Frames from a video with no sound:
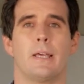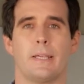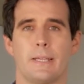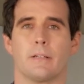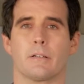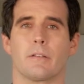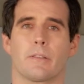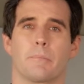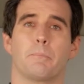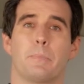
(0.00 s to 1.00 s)
Here,
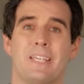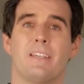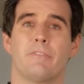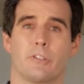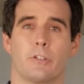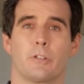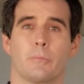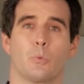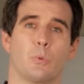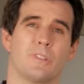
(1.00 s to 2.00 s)
the be
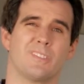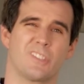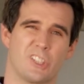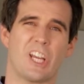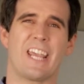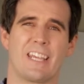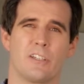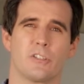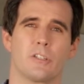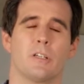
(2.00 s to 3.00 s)
verb will
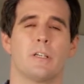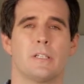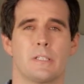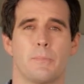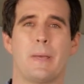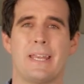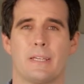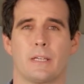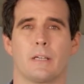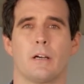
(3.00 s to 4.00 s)
change
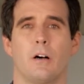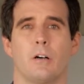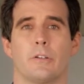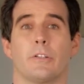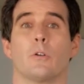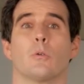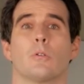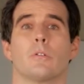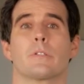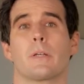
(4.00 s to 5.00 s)
depending on
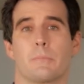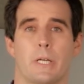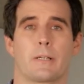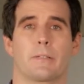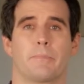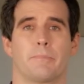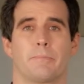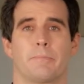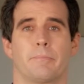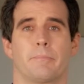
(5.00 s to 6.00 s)
your subject.
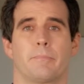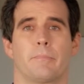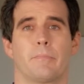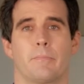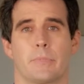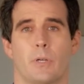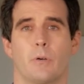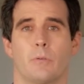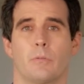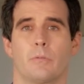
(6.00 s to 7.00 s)

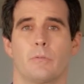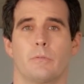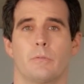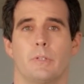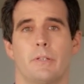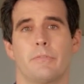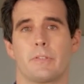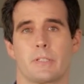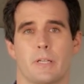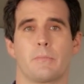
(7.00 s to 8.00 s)
So, if
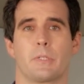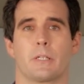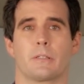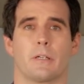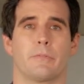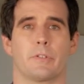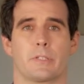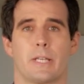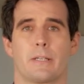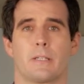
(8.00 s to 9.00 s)
the subject of your
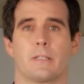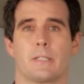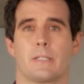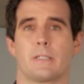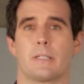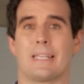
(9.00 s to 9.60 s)
sentence is